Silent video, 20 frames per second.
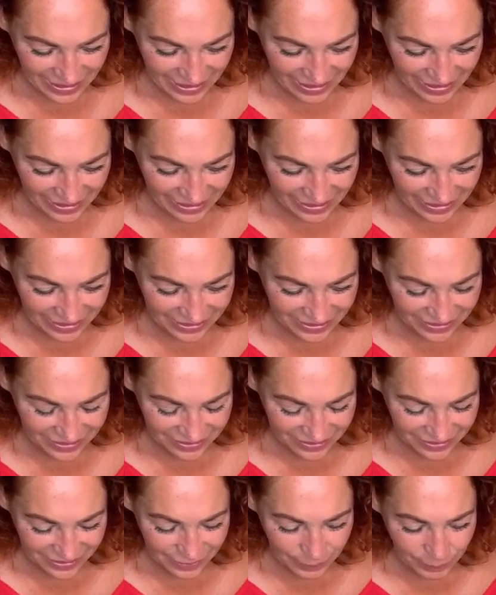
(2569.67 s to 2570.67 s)
And
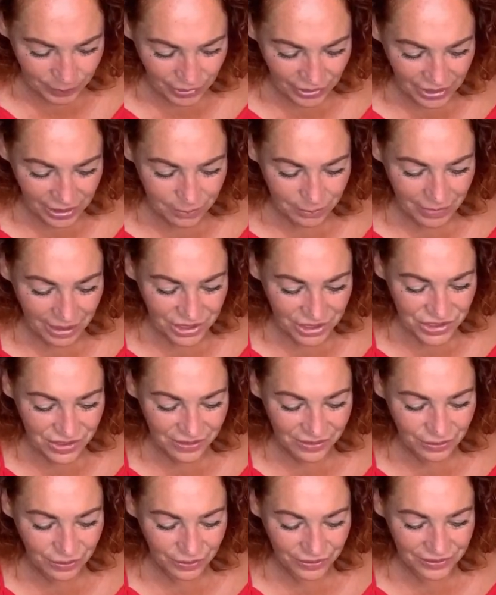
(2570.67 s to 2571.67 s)
Spy Mash
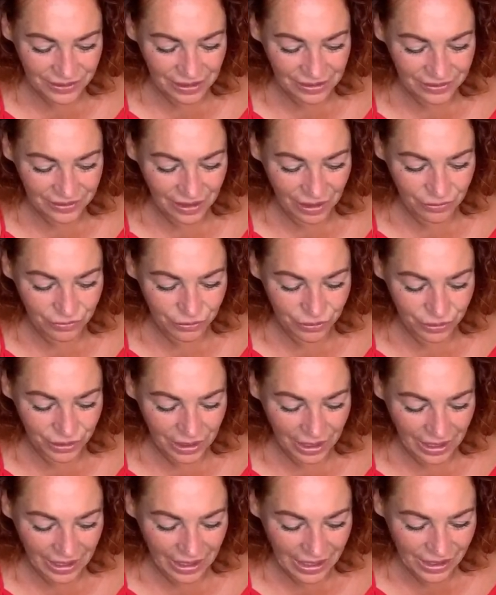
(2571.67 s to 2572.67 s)
has got Santal
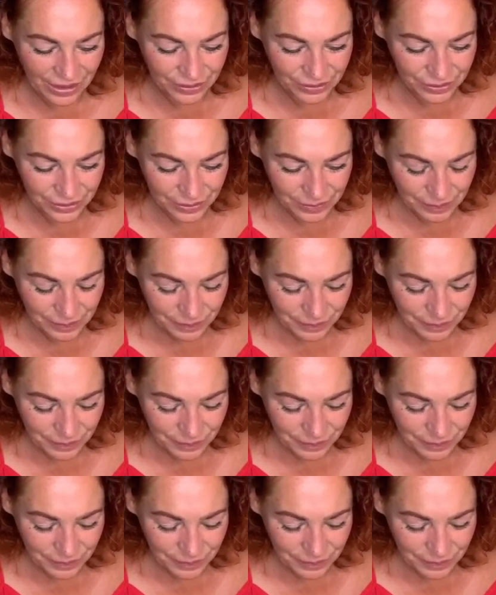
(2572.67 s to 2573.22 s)
Royale.